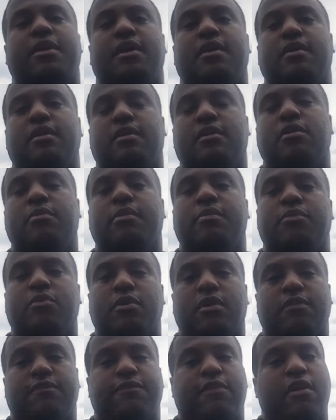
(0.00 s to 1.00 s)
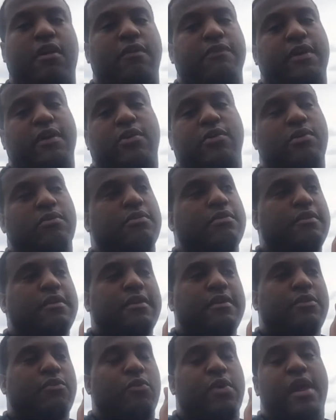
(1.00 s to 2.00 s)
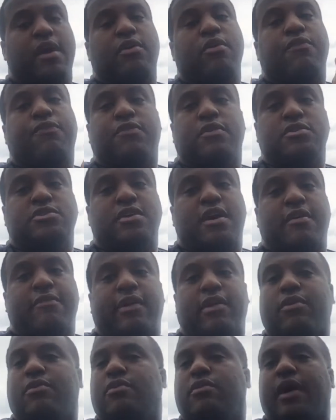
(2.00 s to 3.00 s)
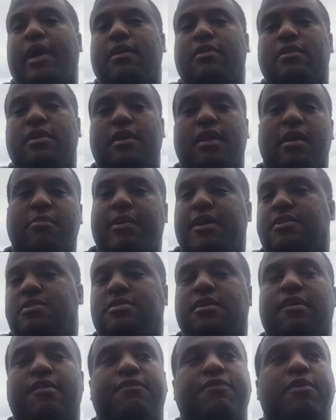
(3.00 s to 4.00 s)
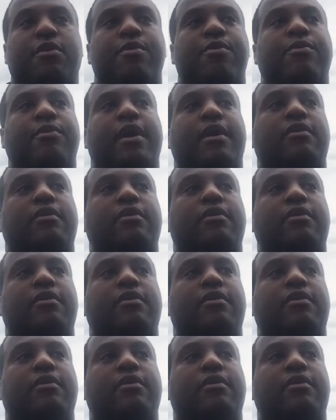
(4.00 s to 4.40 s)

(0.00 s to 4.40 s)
being a little bit more involved. When I go for a drive, I don't like looking at my cell phone.